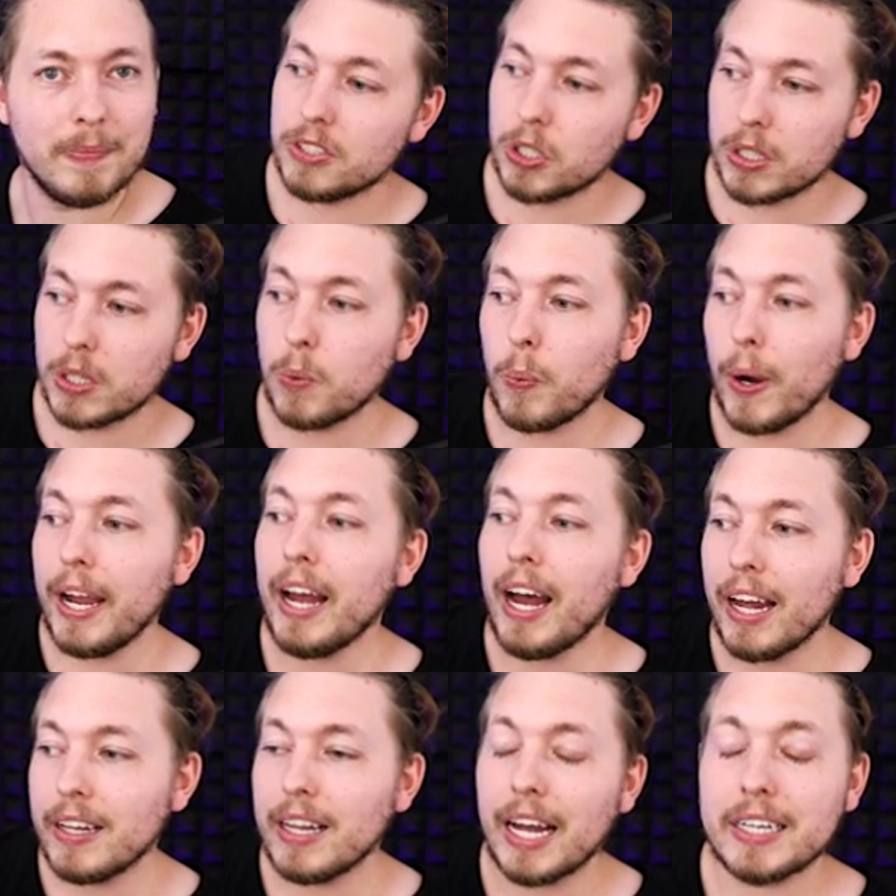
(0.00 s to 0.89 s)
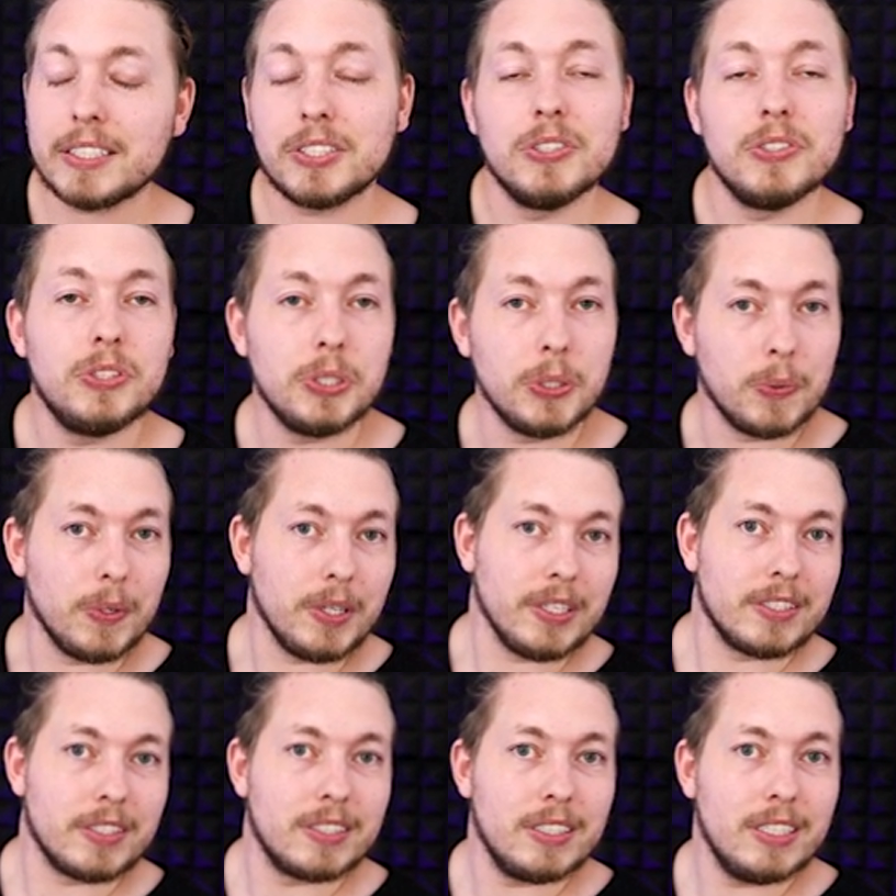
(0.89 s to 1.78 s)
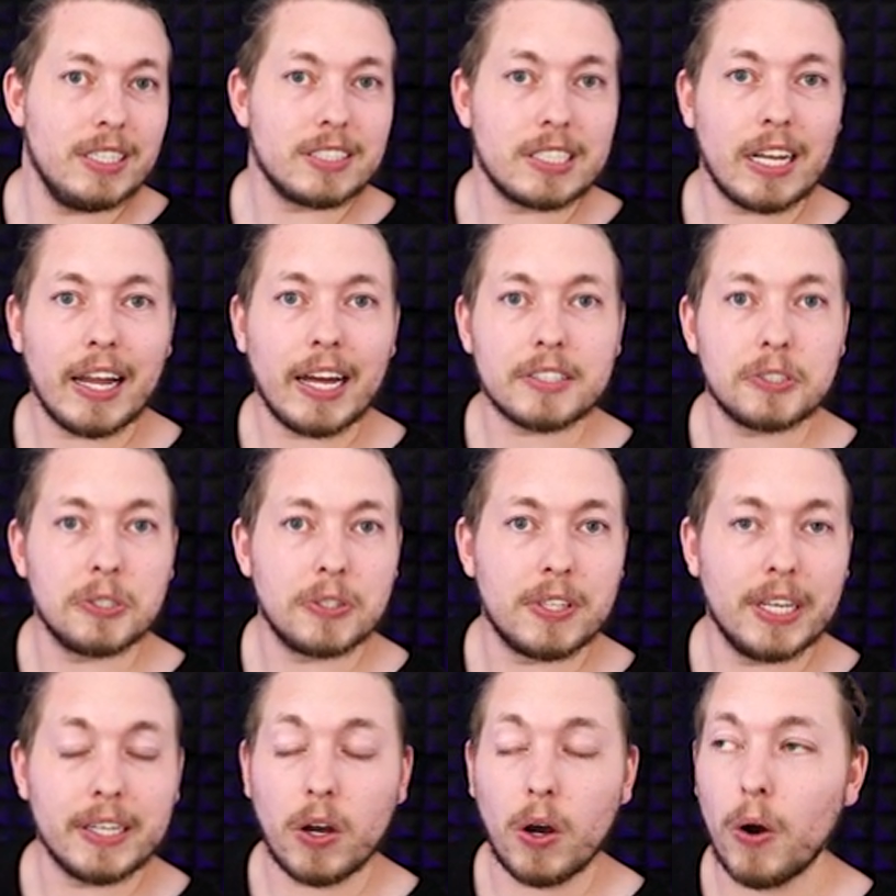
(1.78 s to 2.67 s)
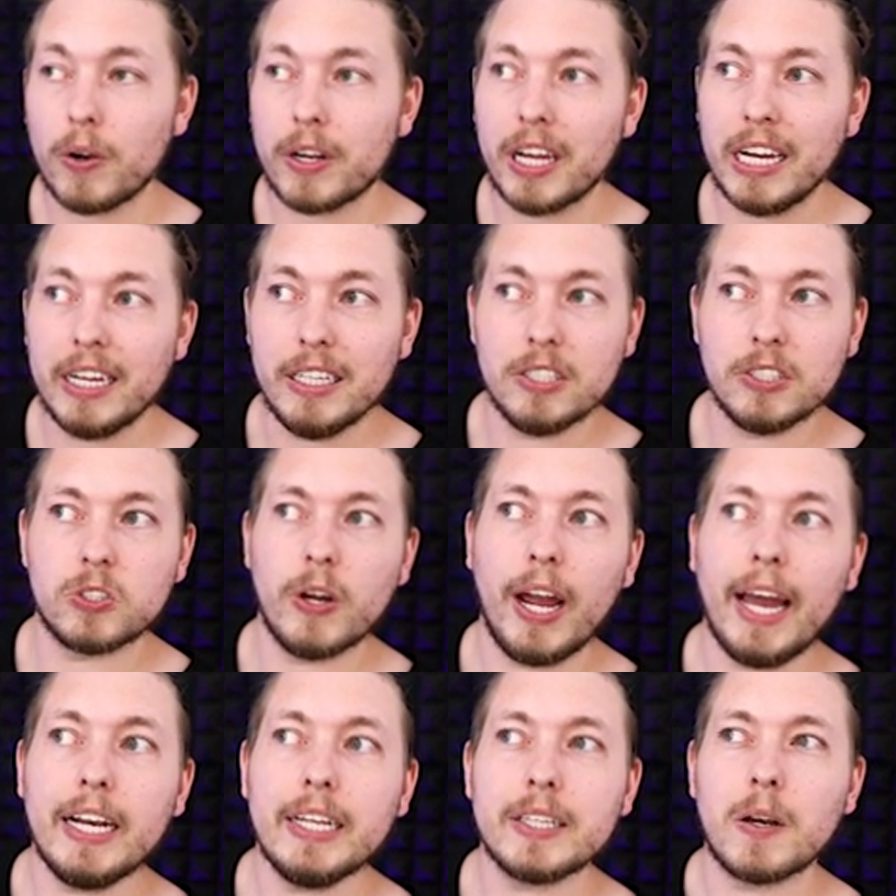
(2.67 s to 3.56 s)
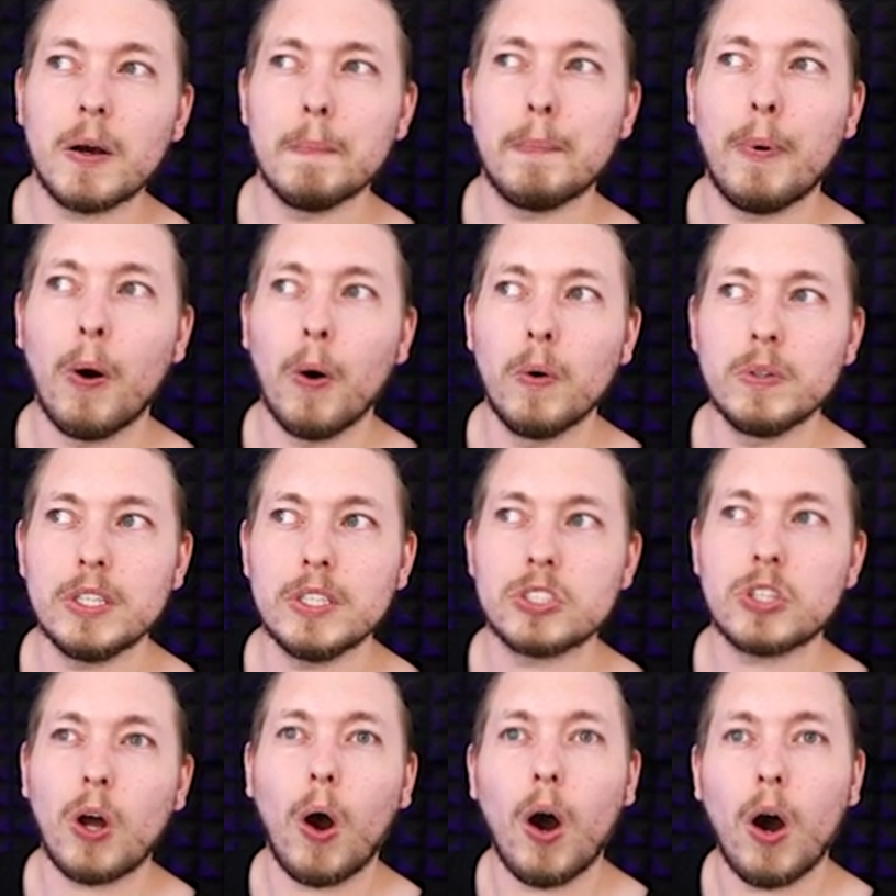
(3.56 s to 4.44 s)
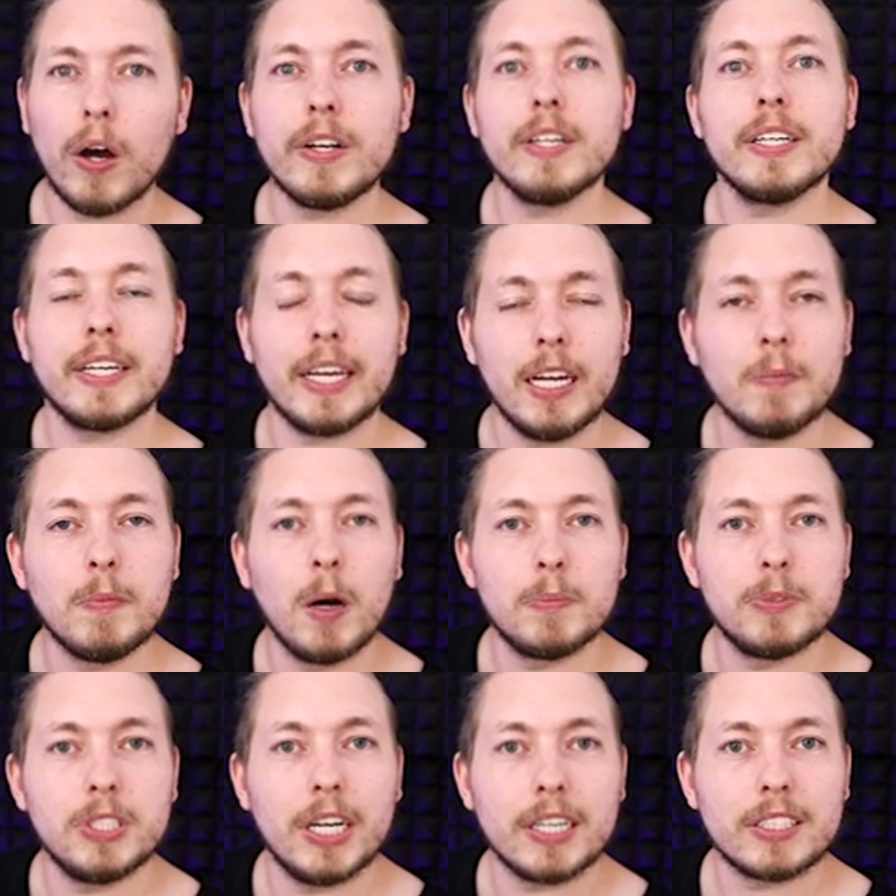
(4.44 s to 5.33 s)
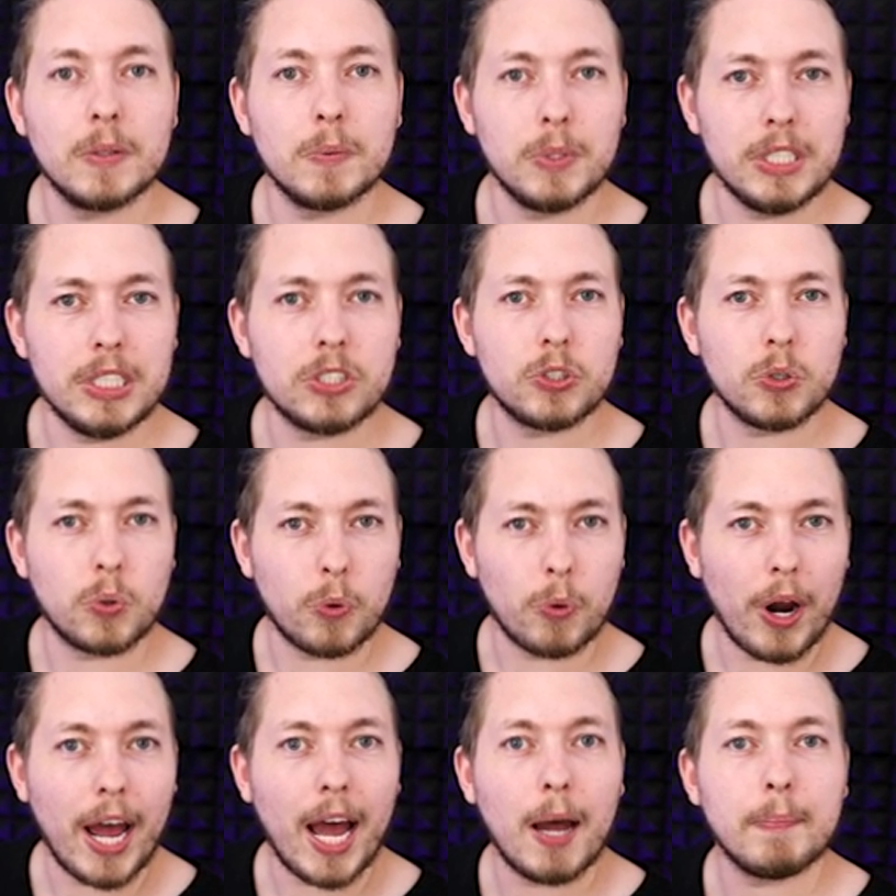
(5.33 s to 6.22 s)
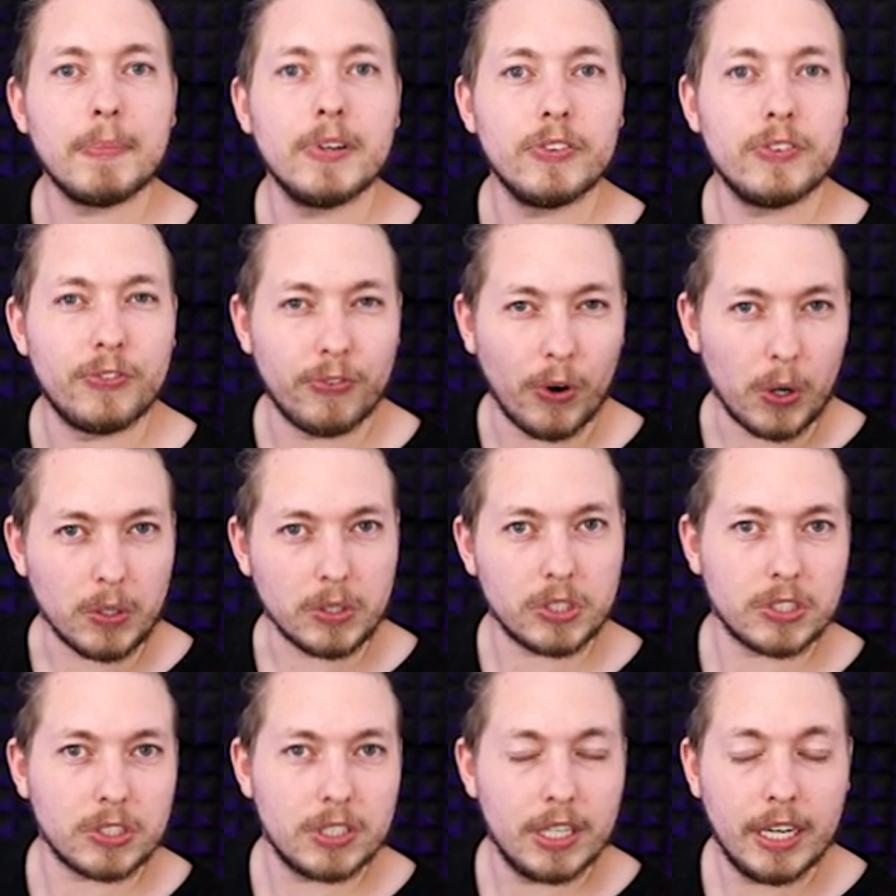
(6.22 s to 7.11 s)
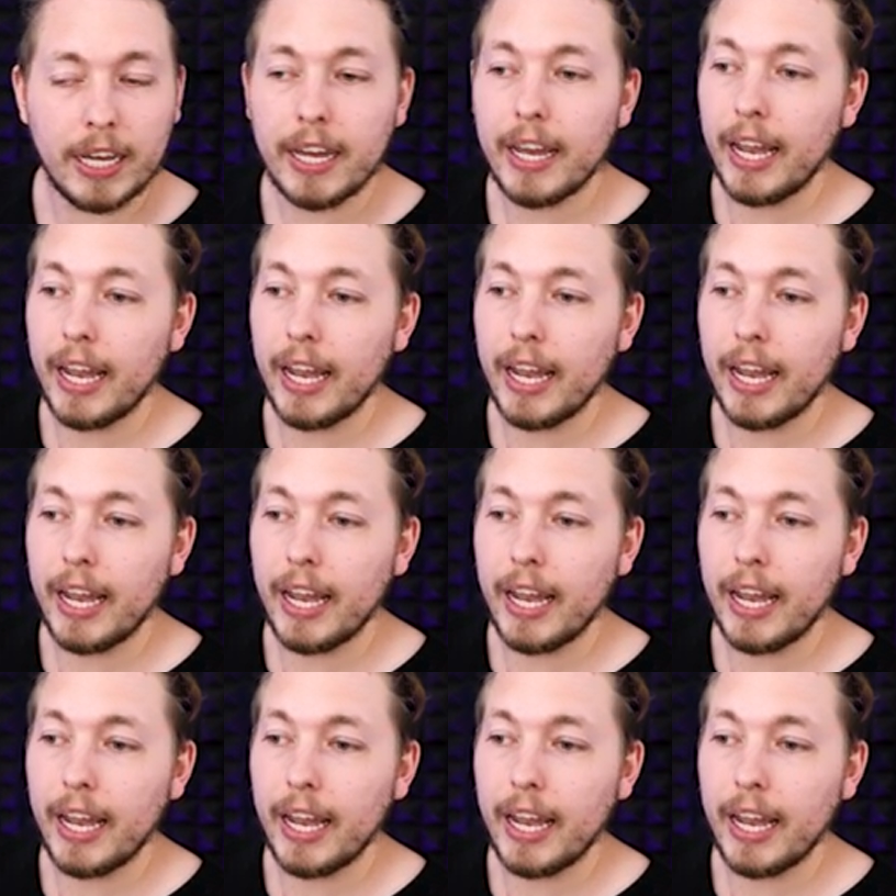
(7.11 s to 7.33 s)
So the way I like to do it is I like to think, okay, is there any components on the game object that we need to grab first?